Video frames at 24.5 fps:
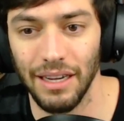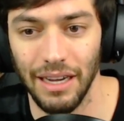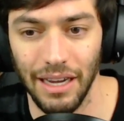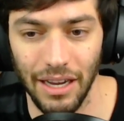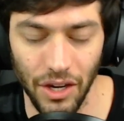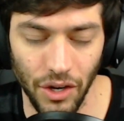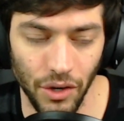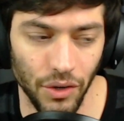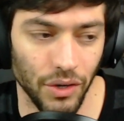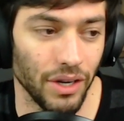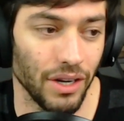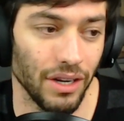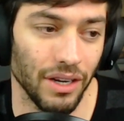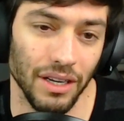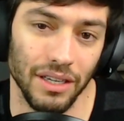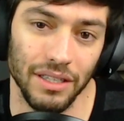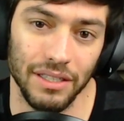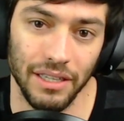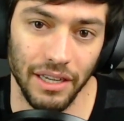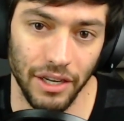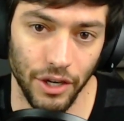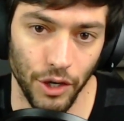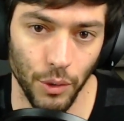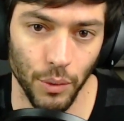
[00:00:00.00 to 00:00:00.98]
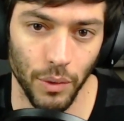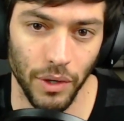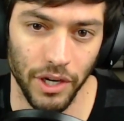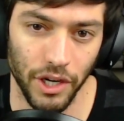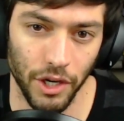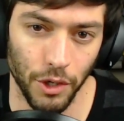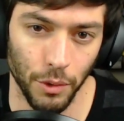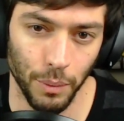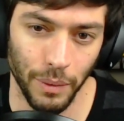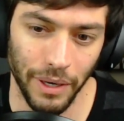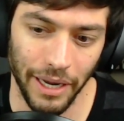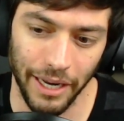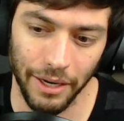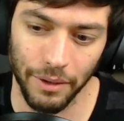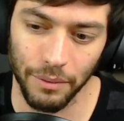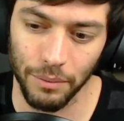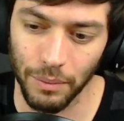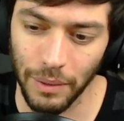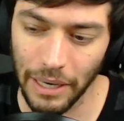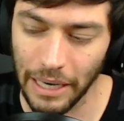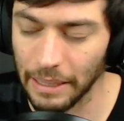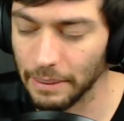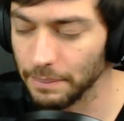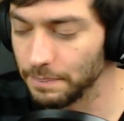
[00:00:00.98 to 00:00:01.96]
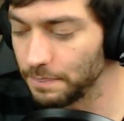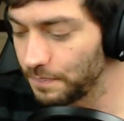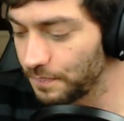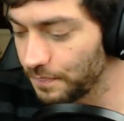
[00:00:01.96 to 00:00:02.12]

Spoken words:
and you can continue on your way, right?